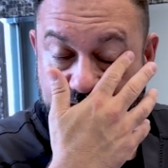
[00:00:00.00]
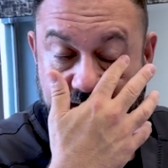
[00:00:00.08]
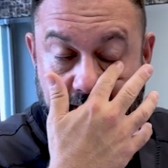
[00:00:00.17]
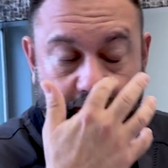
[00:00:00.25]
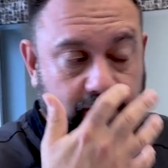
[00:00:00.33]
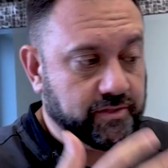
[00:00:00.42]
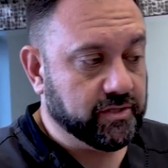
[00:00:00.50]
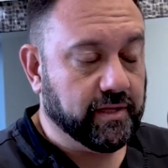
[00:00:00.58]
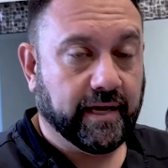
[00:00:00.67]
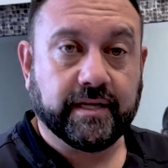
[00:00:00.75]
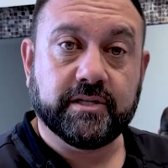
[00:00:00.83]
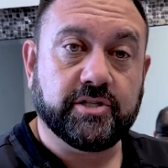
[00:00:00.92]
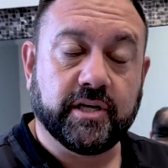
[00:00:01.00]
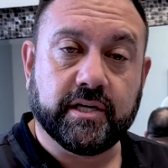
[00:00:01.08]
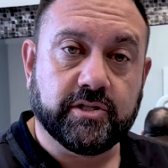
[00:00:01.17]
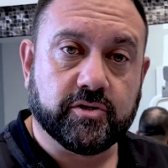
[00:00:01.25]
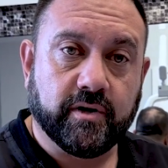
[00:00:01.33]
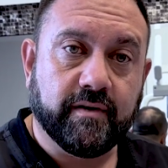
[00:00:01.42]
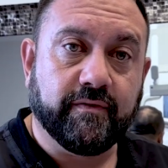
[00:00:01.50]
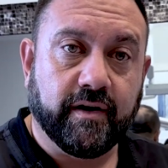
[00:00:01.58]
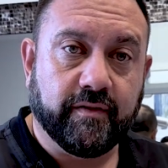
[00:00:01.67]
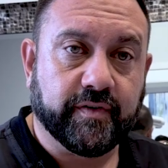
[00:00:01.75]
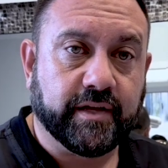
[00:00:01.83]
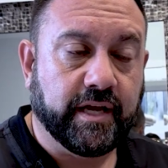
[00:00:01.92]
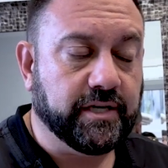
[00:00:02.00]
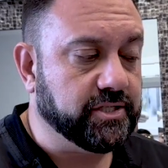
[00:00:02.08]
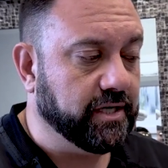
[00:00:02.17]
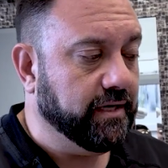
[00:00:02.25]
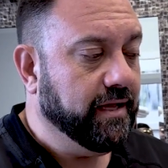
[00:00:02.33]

similar to like a jig and tray verification.